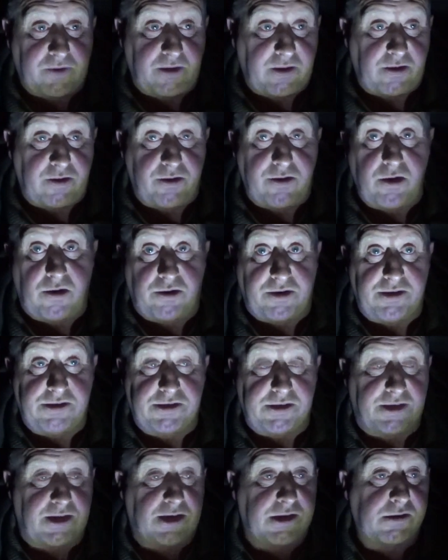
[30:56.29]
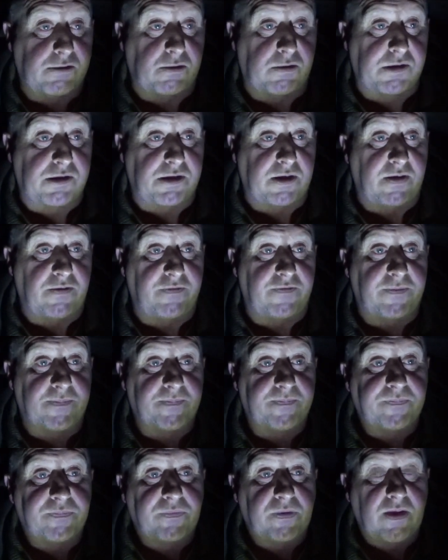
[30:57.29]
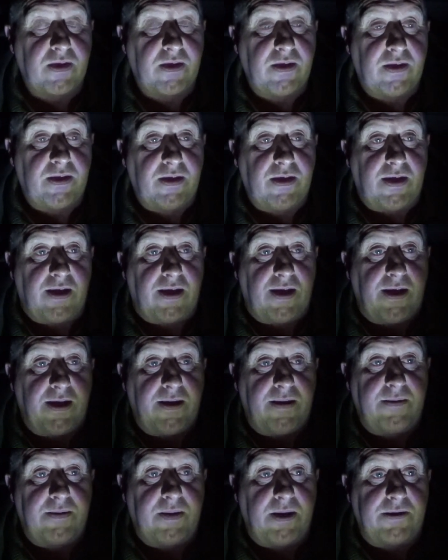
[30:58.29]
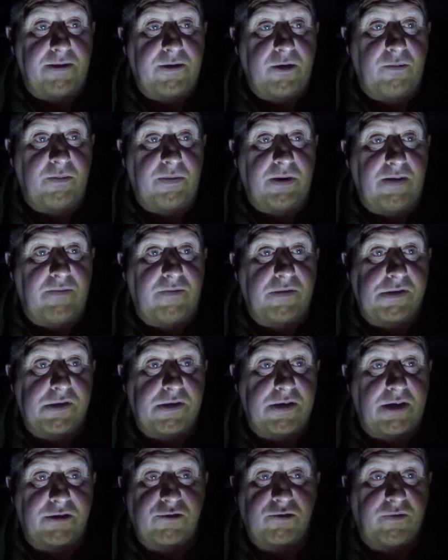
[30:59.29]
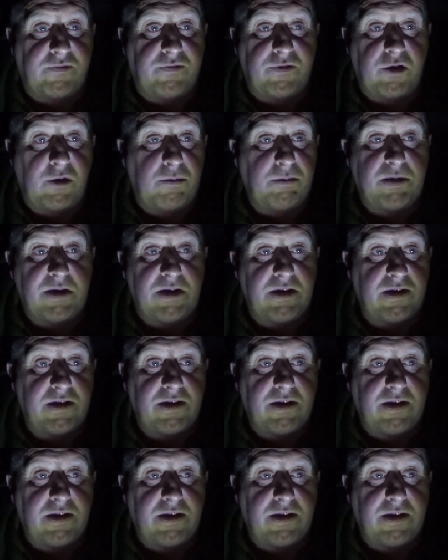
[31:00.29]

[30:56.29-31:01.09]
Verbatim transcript: not into that sort of stuff. Uh, I do believe it's a natural phenomena,